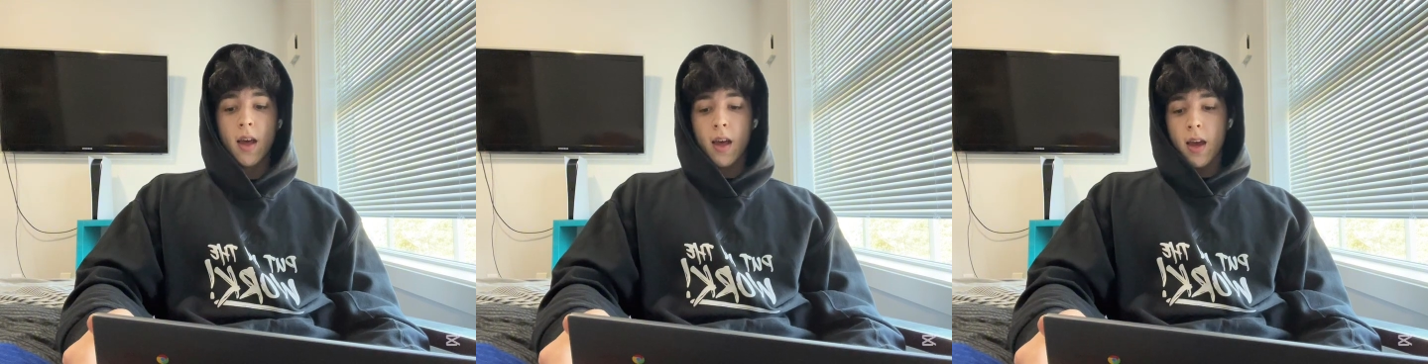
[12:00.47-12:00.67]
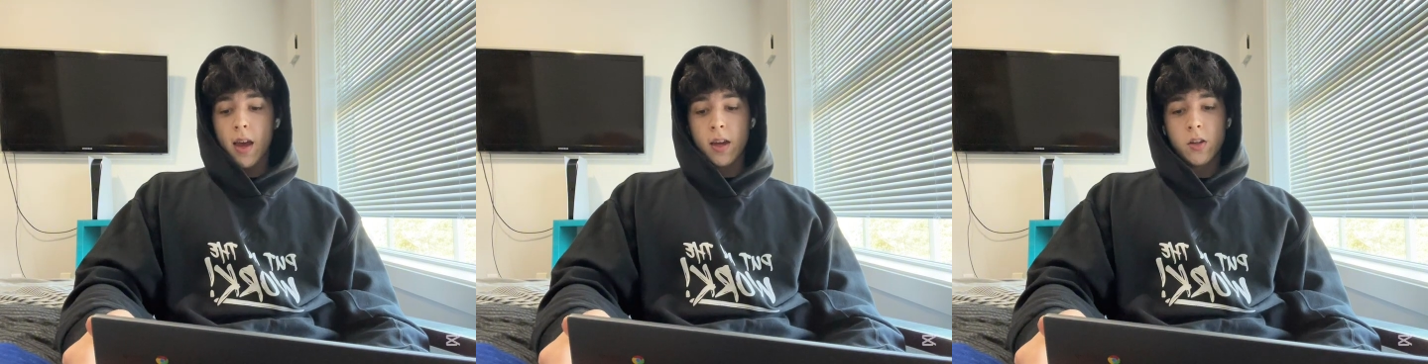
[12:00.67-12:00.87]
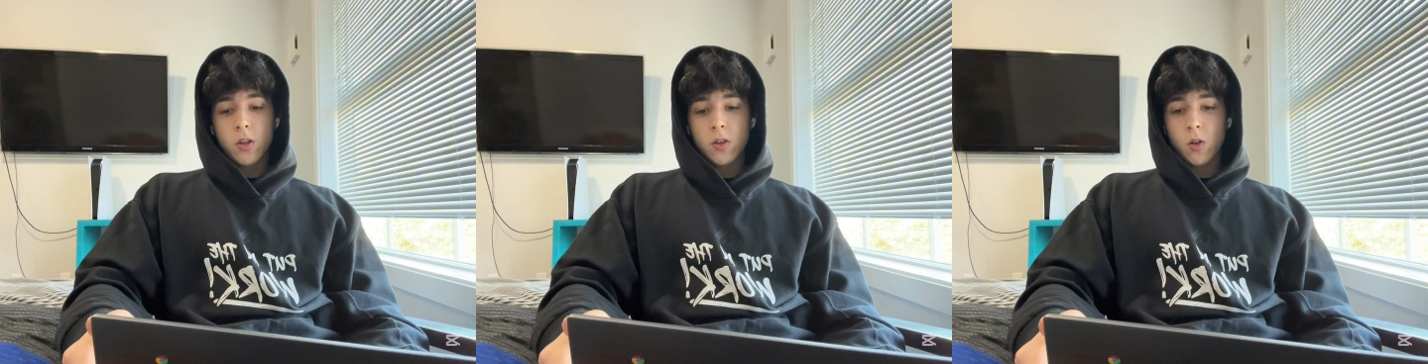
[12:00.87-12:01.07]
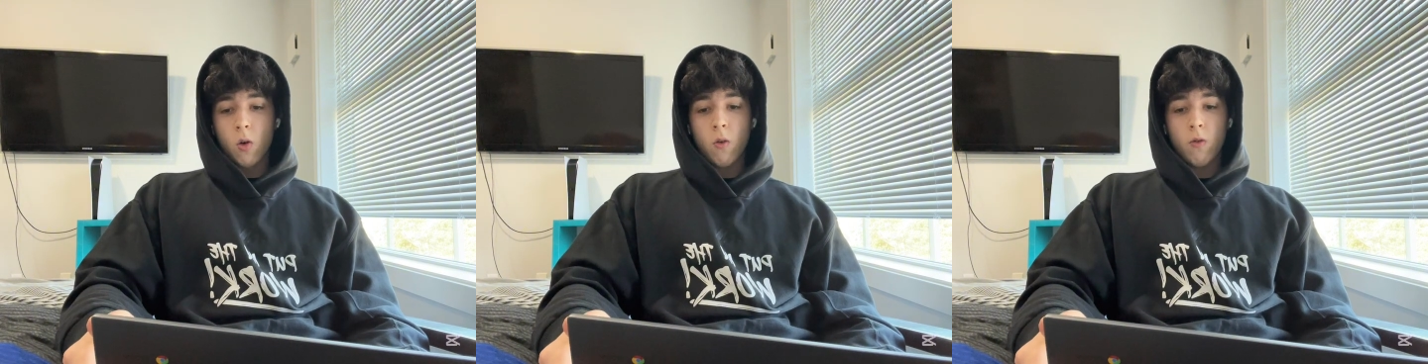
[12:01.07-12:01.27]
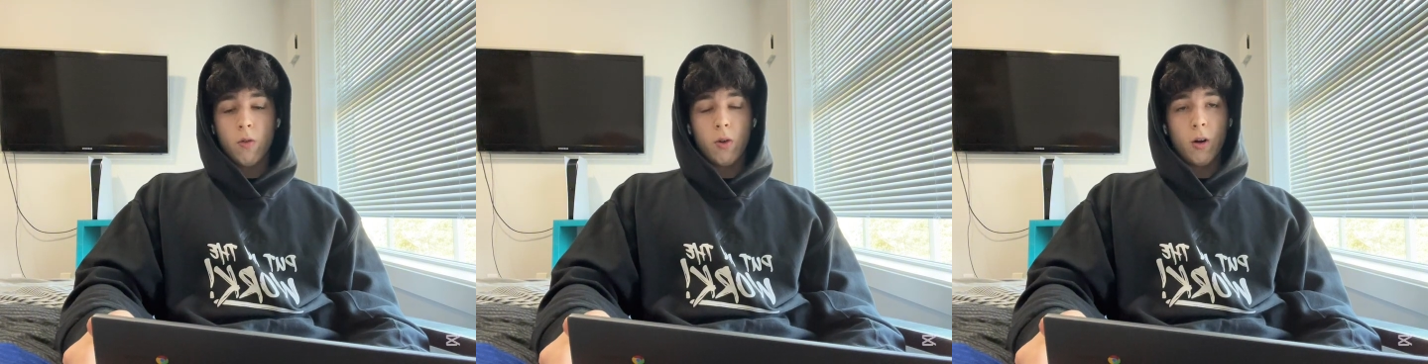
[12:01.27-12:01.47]
it's just
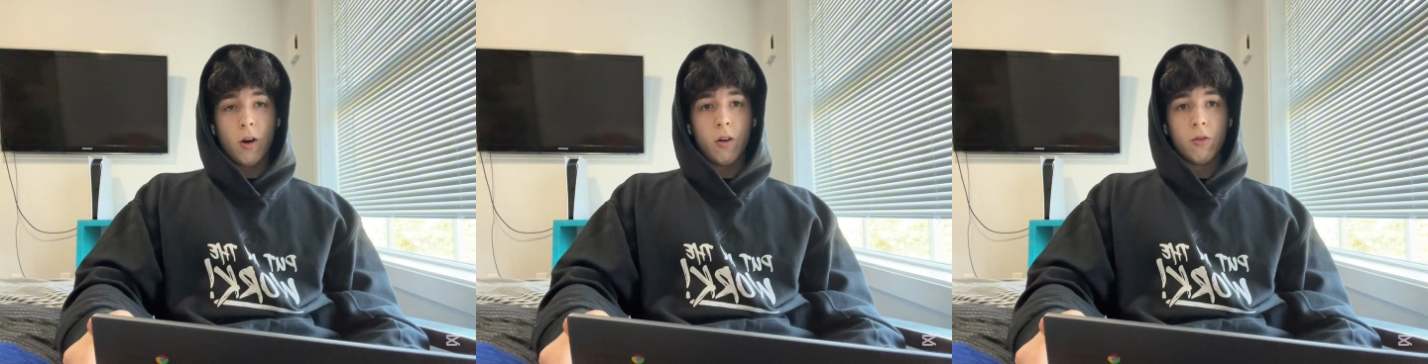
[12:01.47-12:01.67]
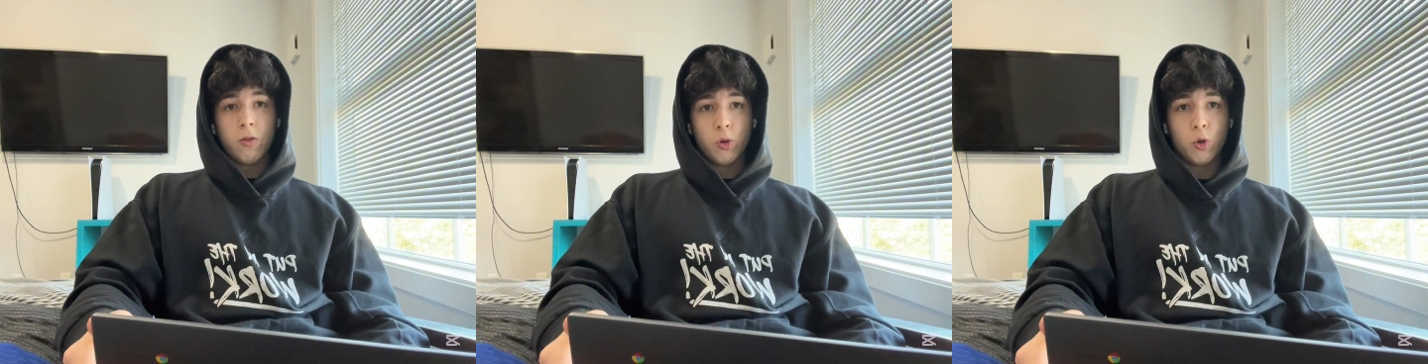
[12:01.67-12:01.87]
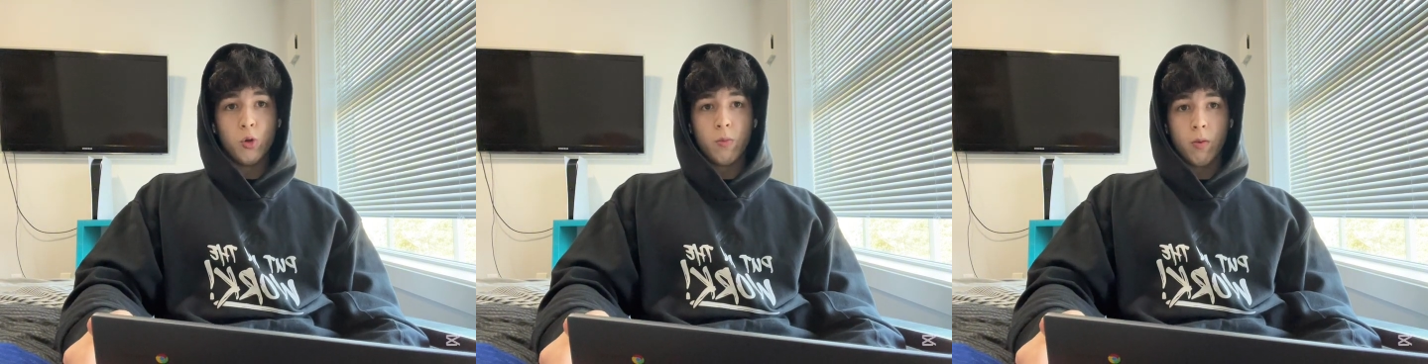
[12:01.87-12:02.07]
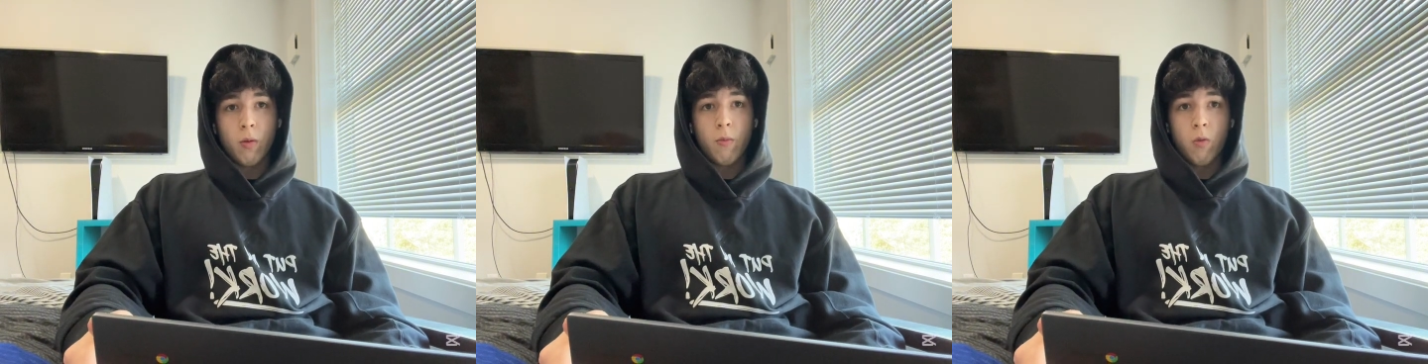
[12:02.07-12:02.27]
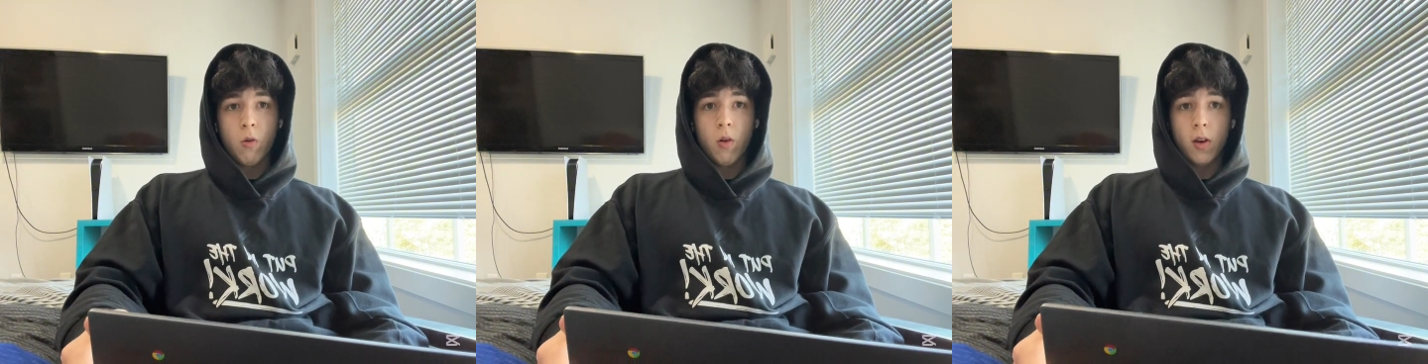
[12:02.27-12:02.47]
overall super
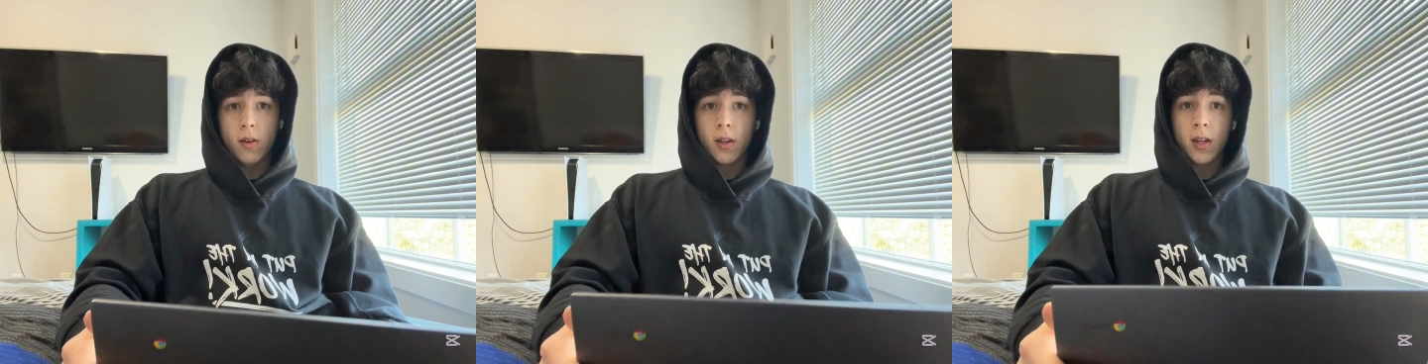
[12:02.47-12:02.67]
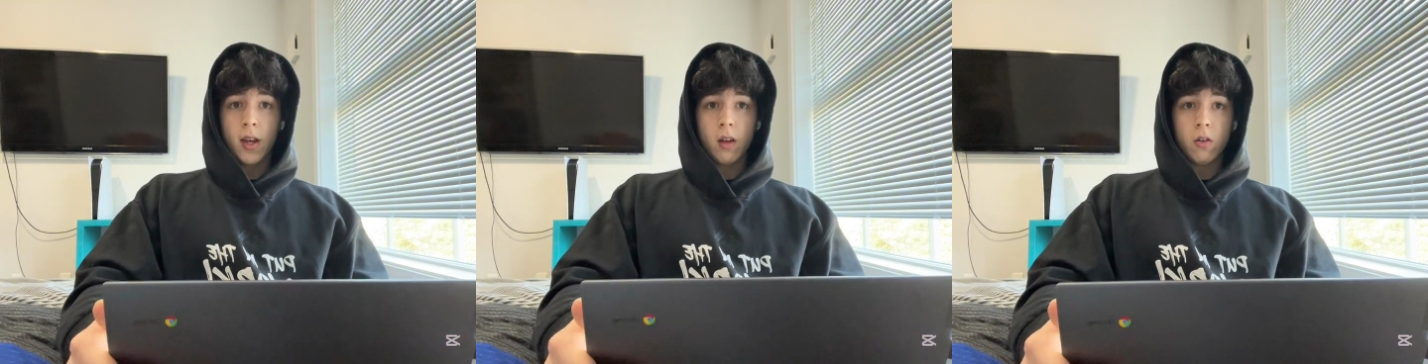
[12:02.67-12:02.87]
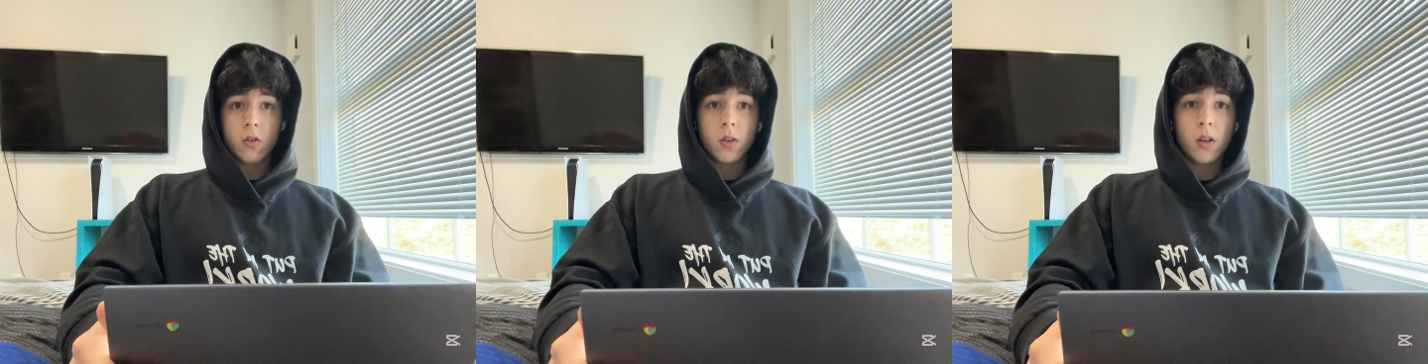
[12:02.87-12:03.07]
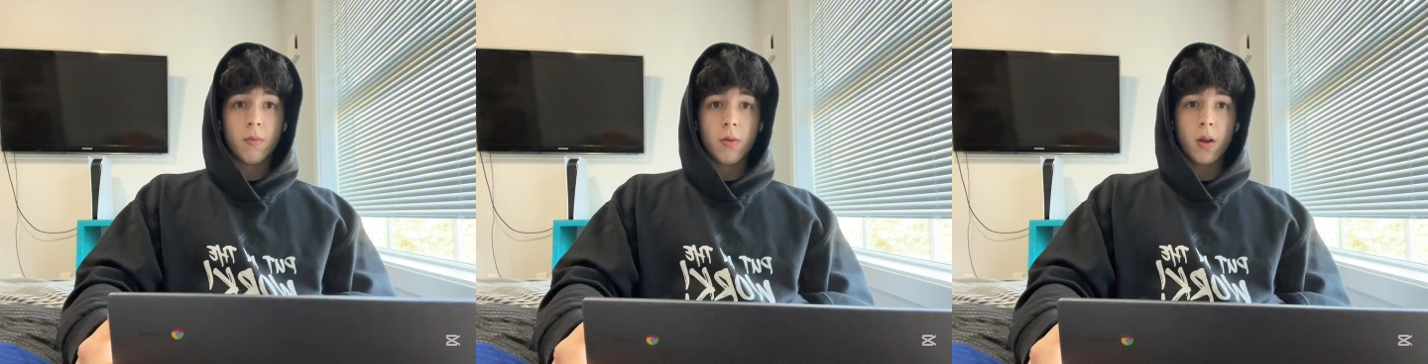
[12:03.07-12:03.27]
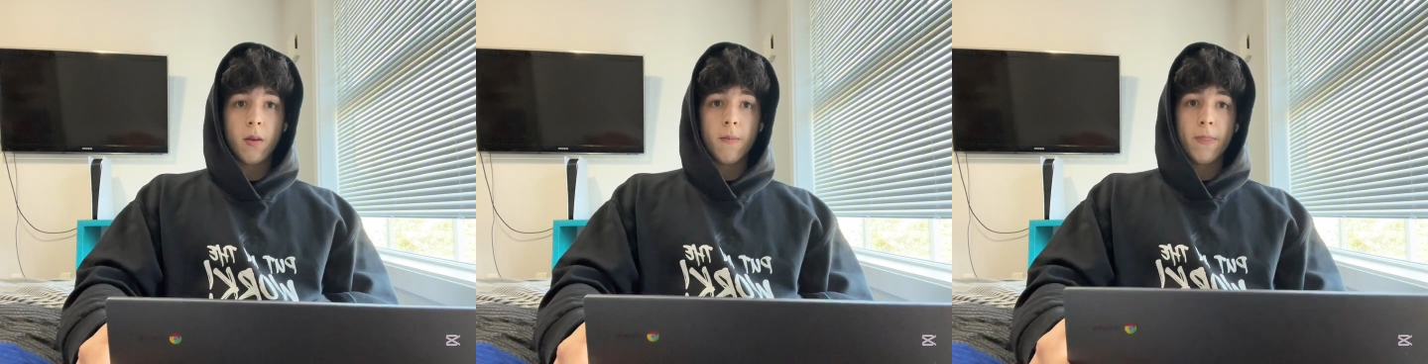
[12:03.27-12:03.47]
important to get your sleep
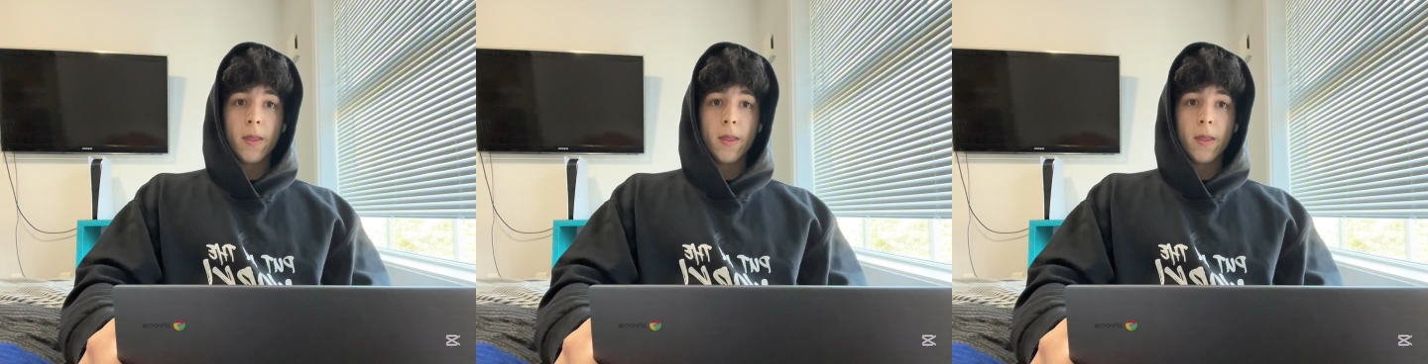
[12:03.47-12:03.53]
in.